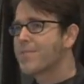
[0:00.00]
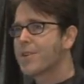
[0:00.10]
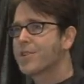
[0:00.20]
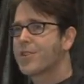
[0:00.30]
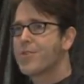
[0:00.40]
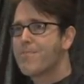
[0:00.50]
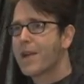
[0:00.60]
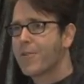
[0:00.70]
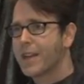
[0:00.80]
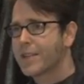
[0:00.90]
and mercs are
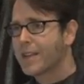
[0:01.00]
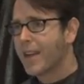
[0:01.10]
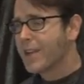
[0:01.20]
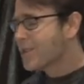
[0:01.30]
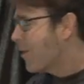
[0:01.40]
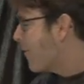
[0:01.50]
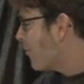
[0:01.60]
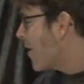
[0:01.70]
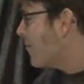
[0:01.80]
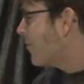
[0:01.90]
ubiquitous, so a
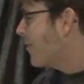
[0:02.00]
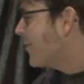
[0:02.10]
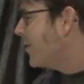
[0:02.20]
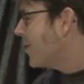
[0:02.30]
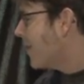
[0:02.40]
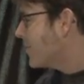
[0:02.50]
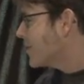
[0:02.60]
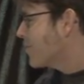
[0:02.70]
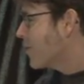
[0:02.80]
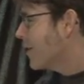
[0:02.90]
front for a field office
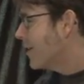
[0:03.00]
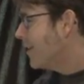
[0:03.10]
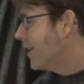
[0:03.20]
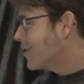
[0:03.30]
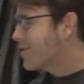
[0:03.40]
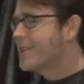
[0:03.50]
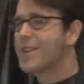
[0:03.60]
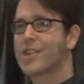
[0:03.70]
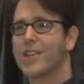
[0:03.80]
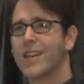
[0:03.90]
is more a
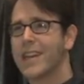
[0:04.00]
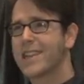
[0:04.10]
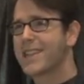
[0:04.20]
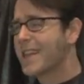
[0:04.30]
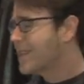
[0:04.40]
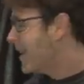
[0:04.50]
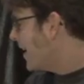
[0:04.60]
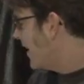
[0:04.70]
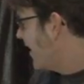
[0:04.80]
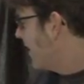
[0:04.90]
tradition than
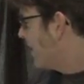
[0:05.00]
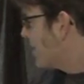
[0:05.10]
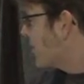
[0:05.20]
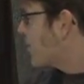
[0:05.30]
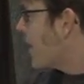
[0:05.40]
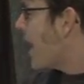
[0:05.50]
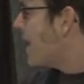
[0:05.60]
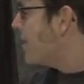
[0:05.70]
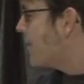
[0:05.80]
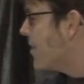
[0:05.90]
necessity. So as we
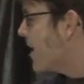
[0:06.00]
head into the